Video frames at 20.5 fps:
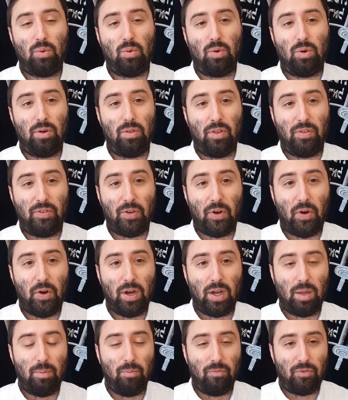or the
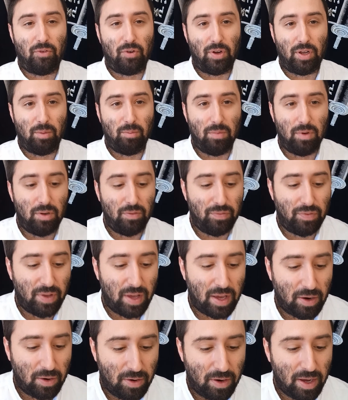time frame of
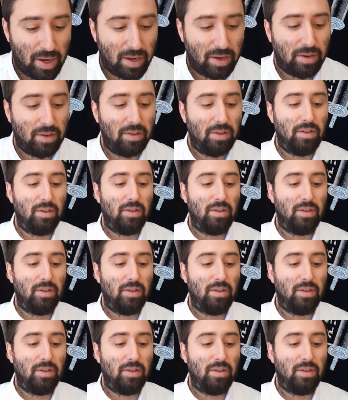day or night.